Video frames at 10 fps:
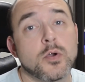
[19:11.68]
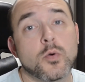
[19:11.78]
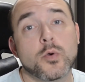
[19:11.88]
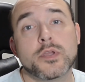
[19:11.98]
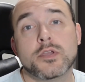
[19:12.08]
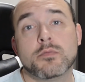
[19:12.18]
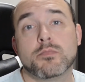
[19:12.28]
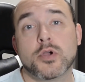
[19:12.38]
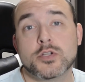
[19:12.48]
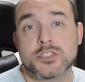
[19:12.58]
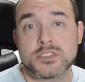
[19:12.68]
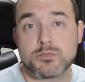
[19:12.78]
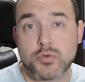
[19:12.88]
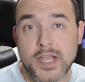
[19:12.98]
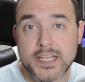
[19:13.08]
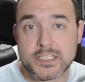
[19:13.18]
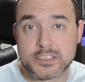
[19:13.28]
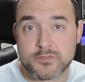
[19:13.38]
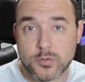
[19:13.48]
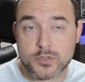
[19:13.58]
or you can purchase brackets
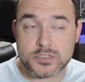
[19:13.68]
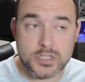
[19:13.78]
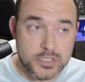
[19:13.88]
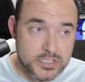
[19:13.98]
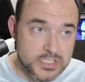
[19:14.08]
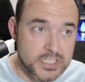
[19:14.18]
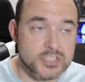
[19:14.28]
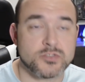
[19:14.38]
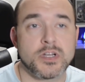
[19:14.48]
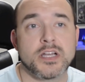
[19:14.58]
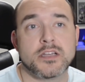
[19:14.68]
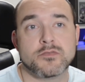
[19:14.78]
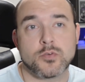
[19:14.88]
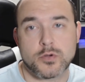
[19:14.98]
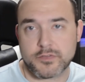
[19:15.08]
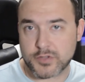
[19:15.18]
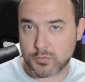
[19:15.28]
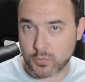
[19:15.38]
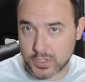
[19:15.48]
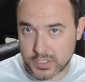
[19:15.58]
for solid state drive, or if you
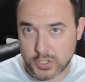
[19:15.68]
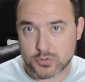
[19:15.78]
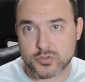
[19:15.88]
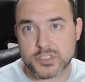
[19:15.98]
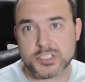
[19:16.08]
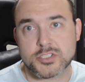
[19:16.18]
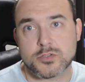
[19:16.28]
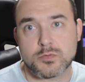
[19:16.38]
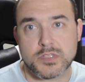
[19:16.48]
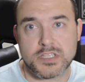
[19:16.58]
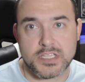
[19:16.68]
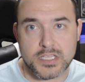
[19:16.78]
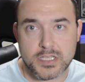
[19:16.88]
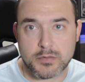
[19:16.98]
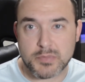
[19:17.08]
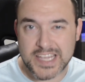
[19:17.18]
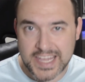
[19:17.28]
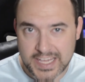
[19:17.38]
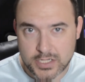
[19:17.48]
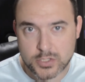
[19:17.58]
want to go traditional with the
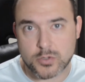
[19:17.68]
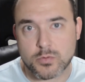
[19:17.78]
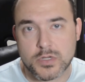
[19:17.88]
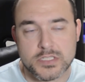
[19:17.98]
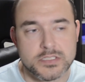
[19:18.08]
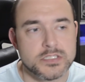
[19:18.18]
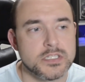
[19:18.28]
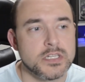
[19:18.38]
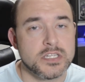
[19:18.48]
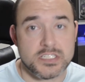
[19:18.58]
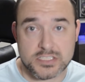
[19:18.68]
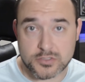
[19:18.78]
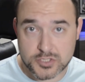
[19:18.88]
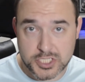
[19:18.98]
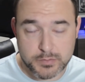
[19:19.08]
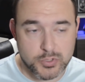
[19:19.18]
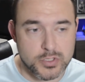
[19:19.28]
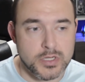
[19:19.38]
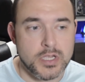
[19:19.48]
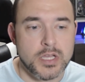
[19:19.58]
mechanical ones because they're cheaper,
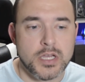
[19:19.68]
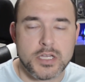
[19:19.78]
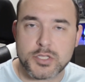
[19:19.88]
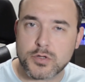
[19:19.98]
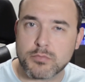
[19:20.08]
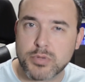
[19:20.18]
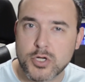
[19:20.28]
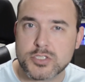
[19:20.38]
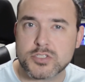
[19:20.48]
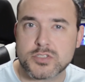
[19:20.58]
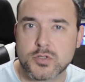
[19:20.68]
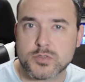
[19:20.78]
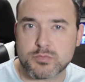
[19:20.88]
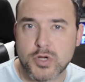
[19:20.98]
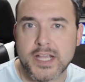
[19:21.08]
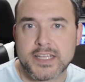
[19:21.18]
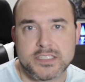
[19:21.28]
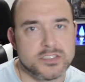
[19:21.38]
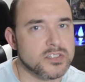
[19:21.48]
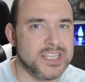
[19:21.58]
you can purchase those
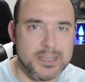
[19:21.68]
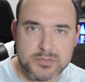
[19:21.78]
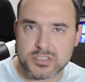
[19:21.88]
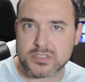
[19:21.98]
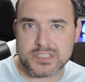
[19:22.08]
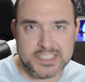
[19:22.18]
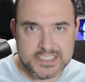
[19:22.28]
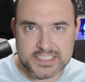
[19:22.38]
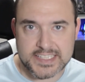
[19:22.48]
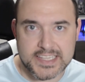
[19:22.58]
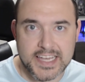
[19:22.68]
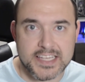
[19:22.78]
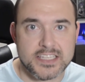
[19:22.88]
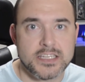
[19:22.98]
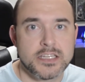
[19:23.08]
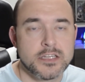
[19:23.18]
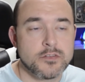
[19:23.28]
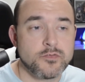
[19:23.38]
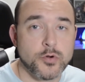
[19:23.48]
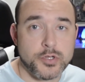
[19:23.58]
brackets on Amazon, things like that,
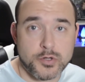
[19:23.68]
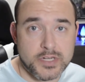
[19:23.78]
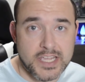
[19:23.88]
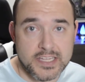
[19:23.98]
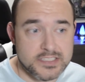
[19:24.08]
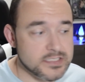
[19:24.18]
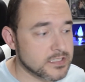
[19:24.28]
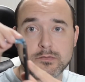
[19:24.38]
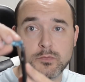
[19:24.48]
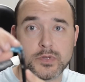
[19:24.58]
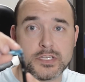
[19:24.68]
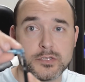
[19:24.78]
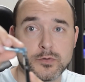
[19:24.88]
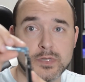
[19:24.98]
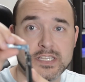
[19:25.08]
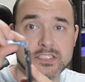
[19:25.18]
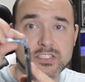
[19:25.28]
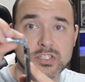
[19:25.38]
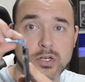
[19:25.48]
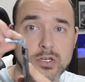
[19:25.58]
for your case. When you
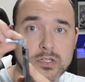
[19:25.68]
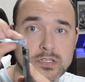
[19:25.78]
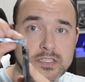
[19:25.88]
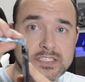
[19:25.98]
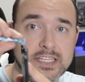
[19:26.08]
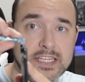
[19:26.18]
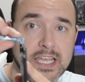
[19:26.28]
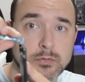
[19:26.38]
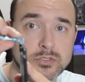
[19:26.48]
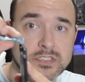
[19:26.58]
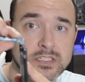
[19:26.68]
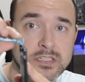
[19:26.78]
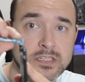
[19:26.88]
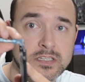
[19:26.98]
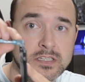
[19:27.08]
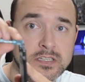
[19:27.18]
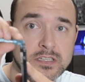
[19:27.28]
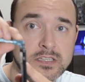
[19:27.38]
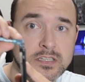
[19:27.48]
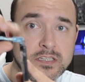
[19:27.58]
install SATA cables,
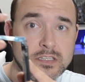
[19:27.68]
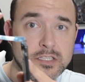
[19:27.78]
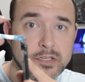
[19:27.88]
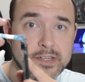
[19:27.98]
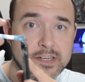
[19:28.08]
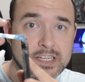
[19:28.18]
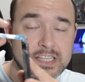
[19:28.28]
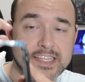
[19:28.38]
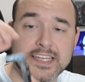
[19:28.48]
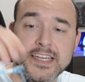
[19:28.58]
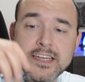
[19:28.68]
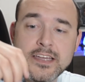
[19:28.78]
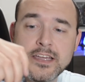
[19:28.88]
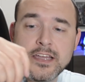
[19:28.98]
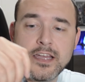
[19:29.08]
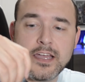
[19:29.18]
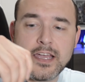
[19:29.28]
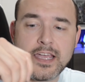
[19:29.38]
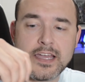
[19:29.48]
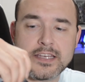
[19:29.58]
you hear a click,
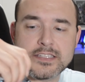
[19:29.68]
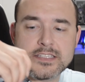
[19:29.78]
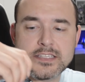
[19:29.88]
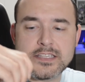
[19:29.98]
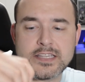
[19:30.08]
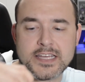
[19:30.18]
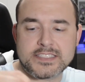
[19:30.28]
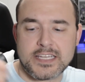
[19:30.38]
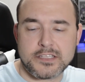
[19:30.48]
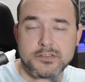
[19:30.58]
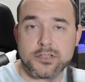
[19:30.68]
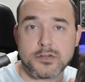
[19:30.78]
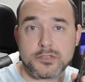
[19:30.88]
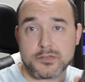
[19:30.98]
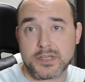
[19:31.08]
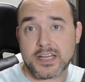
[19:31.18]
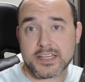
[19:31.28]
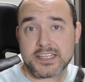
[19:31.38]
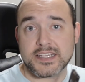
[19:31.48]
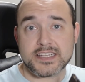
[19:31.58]
and that's how you know you got it
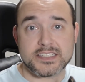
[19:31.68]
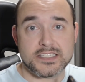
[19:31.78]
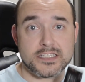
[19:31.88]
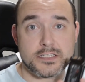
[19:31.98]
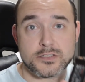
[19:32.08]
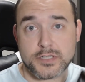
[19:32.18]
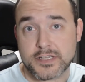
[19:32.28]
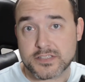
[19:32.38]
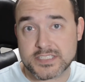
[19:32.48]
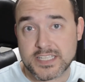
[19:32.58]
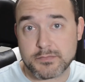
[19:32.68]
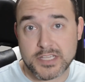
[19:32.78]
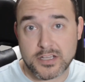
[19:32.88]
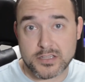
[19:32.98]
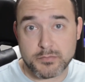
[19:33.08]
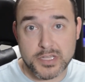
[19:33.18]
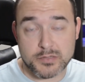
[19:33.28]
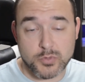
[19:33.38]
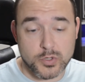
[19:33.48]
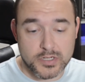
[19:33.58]
connected. You'll hear the same thing on the
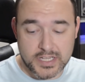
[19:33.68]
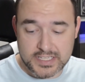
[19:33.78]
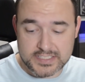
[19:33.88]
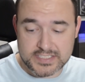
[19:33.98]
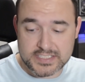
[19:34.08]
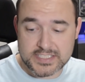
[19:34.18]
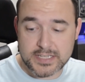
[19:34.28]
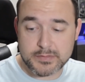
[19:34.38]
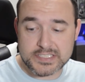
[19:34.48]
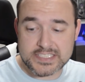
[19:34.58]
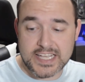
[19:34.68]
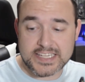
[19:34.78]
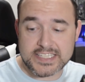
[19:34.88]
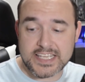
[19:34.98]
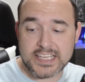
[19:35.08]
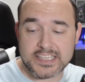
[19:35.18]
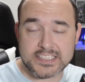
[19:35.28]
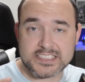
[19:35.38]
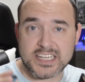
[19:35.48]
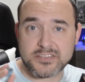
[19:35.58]
motherboard, and it's the same exact end.
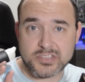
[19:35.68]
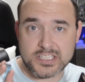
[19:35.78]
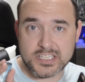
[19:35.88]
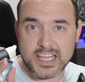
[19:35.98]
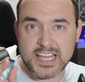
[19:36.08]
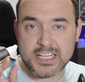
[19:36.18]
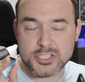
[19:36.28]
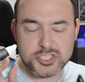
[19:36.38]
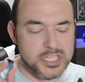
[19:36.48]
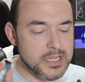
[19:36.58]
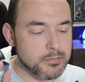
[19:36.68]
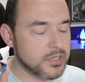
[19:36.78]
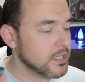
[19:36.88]
It's kind of a little L shape